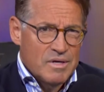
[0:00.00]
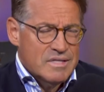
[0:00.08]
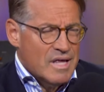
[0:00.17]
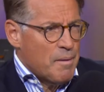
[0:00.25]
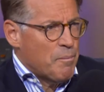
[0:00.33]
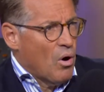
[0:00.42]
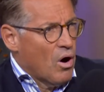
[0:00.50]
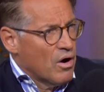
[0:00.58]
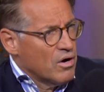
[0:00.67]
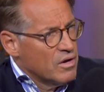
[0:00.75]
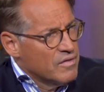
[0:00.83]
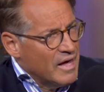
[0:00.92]
missed that
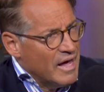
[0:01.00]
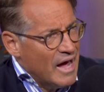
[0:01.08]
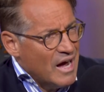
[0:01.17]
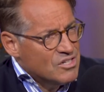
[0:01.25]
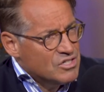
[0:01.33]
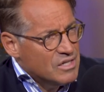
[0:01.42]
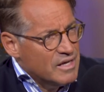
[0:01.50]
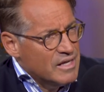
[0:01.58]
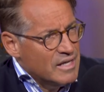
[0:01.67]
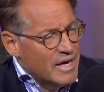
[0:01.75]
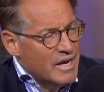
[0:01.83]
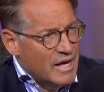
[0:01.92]
part. They actually
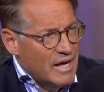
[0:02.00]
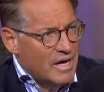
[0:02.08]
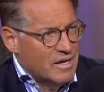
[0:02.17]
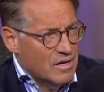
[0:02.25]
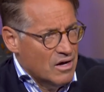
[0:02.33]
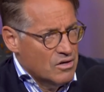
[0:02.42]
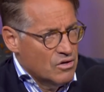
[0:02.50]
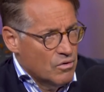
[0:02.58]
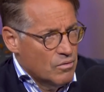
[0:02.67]
laid a hand on you.